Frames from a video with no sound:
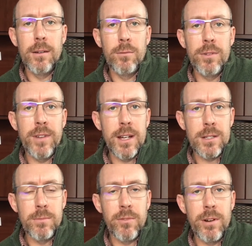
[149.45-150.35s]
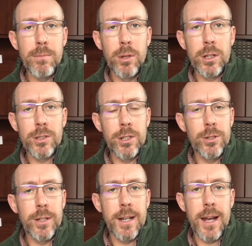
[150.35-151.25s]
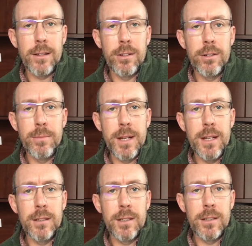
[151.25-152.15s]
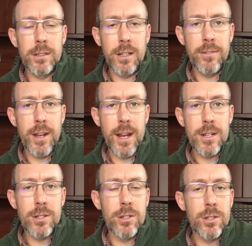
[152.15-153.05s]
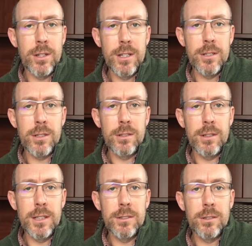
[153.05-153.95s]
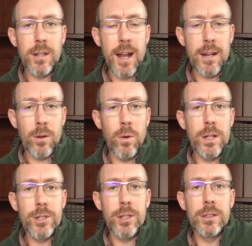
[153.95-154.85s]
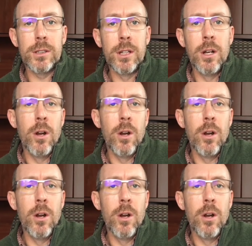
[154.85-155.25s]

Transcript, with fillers: we've got some free books that you can download immediately that'll give you answers to these kind of questions.